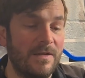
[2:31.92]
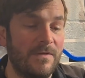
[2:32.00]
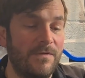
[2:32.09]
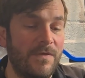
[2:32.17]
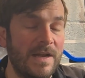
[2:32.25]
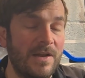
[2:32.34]

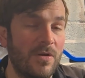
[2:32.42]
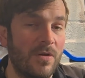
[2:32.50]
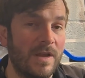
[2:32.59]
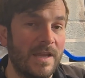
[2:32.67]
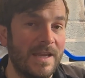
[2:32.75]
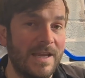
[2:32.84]
thread
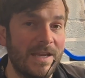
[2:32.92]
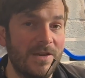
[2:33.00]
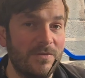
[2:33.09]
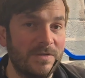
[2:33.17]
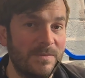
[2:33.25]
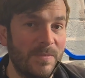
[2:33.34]
lock in
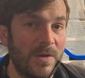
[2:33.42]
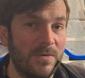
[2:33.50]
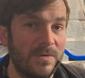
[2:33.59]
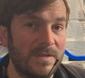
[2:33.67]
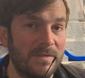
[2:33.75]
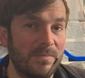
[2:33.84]
your
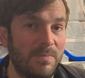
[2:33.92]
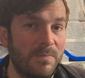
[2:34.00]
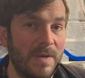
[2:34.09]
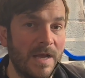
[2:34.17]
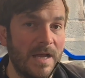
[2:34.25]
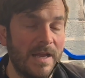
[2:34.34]
spokes,
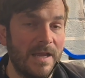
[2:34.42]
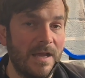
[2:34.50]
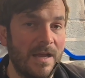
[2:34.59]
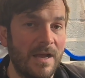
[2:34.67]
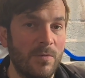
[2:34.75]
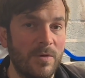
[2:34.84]
but
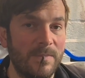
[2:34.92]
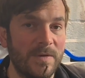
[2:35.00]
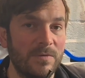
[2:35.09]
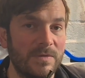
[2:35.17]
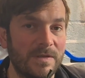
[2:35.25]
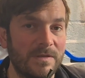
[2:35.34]
I want to
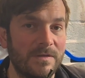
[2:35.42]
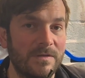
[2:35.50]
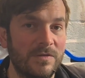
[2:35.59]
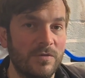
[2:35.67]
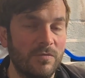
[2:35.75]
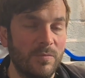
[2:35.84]
build
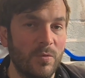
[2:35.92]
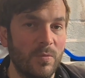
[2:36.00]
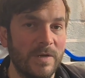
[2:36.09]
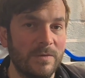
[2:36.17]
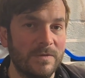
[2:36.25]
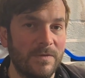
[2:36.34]
durable
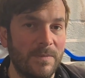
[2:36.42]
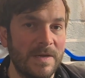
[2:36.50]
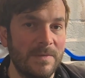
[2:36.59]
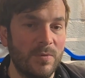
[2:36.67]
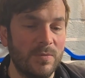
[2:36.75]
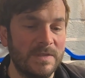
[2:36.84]
wheels for
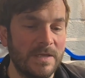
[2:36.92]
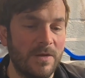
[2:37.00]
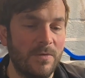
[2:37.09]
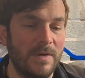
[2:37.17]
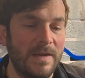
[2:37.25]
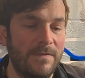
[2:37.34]
people.
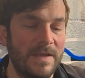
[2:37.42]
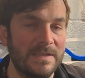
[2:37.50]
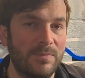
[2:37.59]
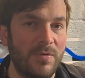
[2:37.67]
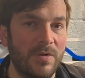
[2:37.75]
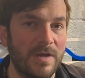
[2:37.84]
So if there's a
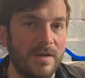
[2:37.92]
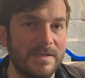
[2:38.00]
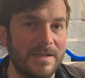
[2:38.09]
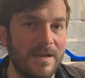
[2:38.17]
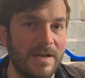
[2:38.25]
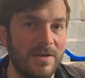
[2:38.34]
product
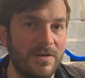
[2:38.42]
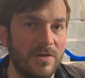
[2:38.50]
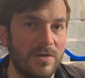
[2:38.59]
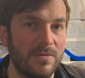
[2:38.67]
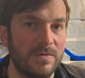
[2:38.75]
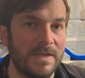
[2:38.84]
that I can
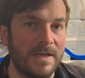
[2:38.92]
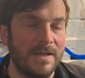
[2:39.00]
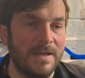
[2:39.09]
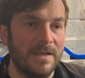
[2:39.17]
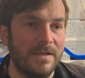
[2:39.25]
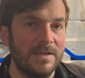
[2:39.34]
use
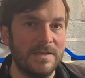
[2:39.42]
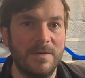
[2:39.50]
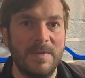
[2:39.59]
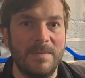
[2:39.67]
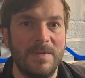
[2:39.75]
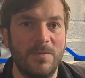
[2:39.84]
that's going
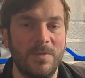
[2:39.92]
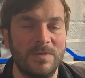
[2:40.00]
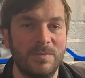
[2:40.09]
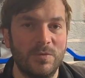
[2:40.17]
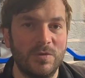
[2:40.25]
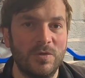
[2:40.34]
to make my
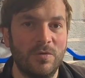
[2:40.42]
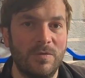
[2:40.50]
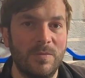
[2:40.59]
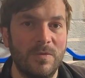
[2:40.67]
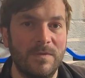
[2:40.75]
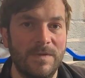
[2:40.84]
wheels more
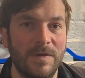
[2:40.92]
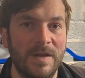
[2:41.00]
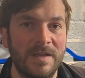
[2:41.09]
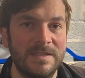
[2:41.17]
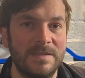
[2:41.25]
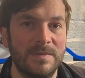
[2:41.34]
durable for
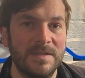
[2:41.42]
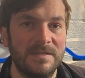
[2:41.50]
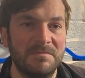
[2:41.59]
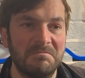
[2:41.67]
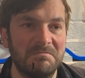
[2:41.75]
customers,